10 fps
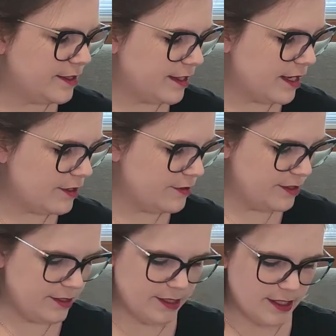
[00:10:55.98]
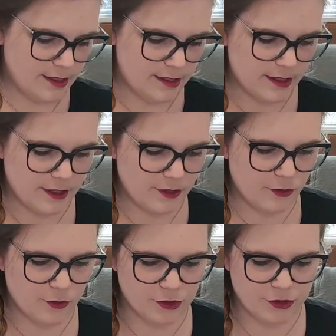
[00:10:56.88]
now in the end I
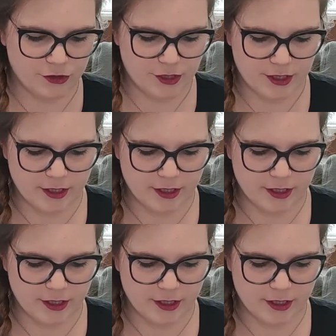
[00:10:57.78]
ordered